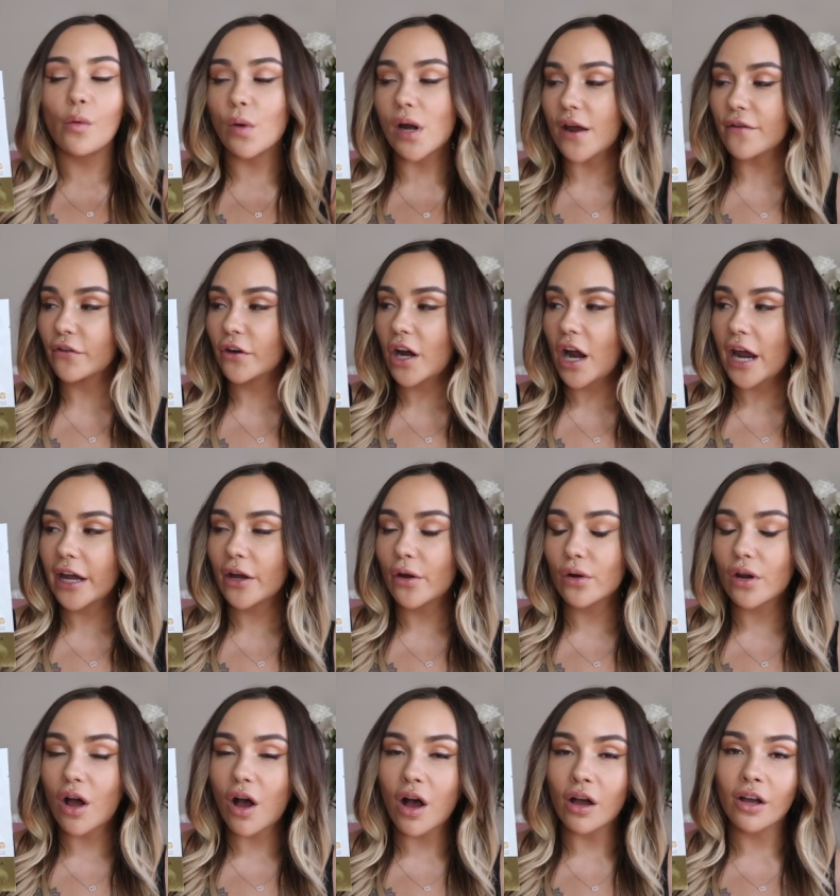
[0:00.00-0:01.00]
Whenever I go
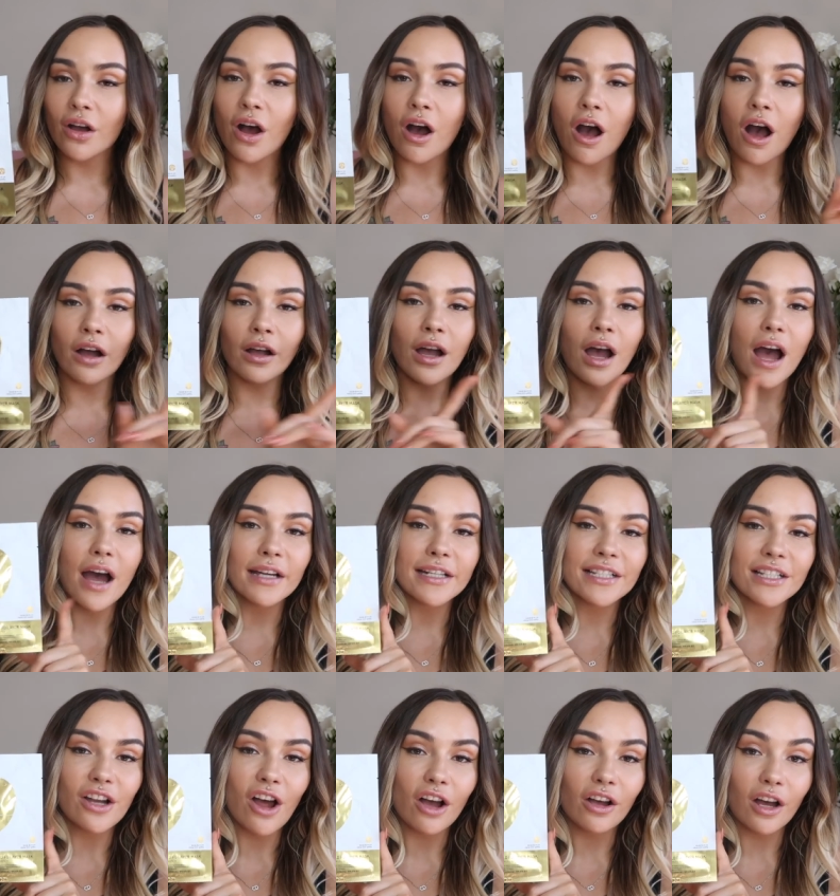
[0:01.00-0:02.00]
to Hong Kong, I
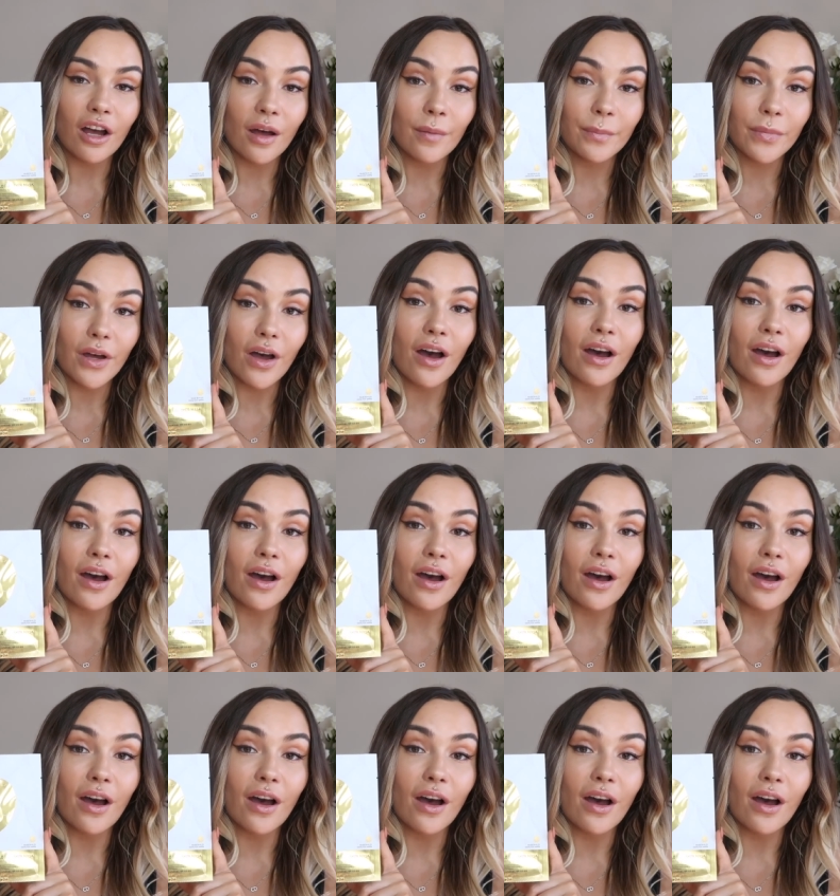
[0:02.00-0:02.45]
stock up